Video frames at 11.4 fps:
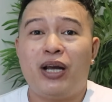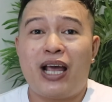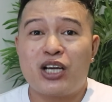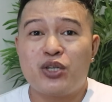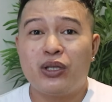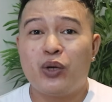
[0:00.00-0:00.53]

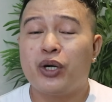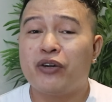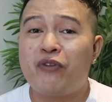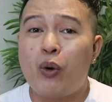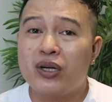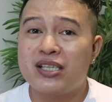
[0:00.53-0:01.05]
but actually
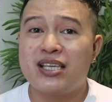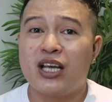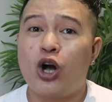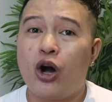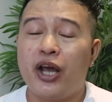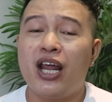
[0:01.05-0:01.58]
we're
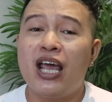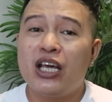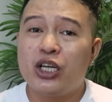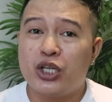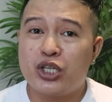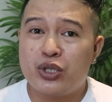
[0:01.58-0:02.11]
focusing on
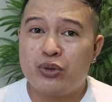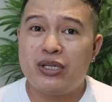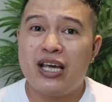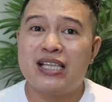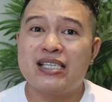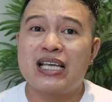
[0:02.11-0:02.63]
the
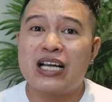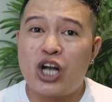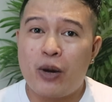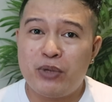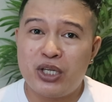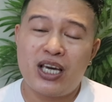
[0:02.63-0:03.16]
students'
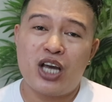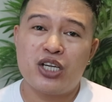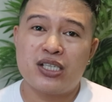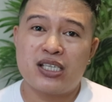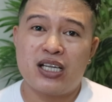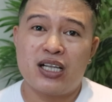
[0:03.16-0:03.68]

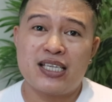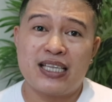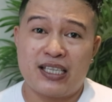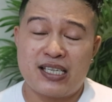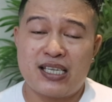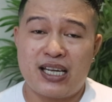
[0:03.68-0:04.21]
communication skills
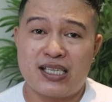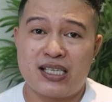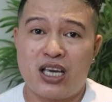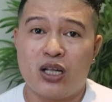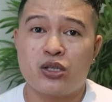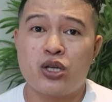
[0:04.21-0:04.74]
and
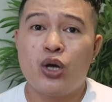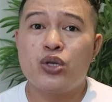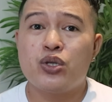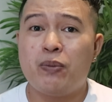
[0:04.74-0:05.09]
listening skills.